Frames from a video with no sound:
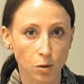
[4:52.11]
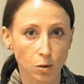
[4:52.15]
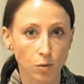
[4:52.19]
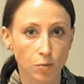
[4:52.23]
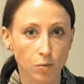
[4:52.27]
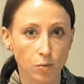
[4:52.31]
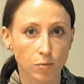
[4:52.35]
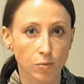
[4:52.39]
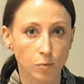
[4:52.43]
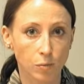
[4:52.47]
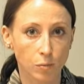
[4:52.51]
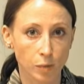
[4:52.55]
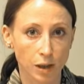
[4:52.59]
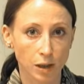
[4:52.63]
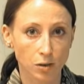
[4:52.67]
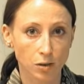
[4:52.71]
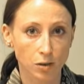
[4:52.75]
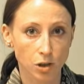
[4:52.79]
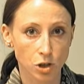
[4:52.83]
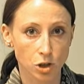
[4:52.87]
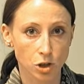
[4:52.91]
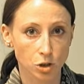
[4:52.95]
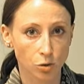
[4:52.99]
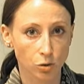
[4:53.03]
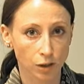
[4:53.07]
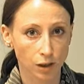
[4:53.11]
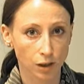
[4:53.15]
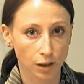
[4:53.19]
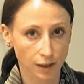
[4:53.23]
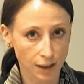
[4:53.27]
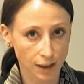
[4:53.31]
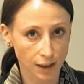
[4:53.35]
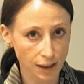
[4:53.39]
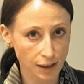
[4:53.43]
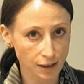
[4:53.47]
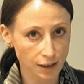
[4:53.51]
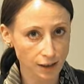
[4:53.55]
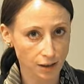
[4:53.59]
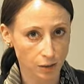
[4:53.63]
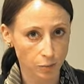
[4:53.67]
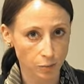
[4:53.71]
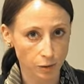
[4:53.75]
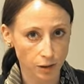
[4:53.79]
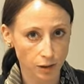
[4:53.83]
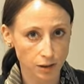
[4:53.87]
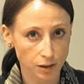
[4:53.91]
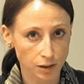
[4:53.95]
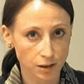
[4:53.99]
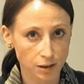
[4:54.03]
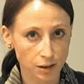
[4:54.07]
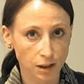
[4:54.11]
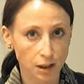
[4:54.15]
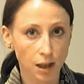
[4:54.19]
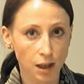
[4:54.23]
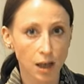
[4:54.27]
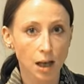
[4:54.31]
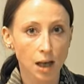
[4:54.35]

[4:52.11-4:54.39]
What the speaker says: of big Russian oil and gas companies